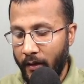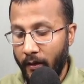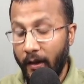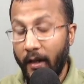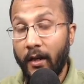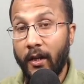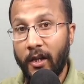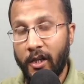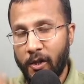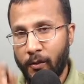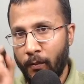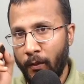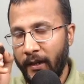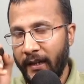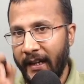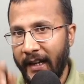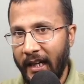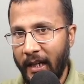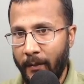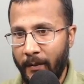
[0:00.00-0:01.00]
Okay,
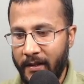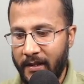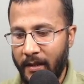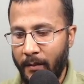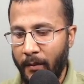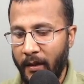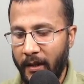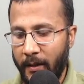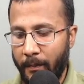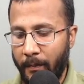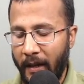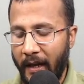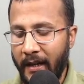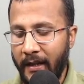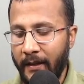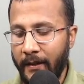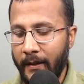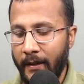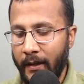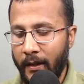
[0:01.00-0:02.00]
corresponding elements are
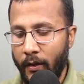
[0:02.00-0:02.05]
multiplied.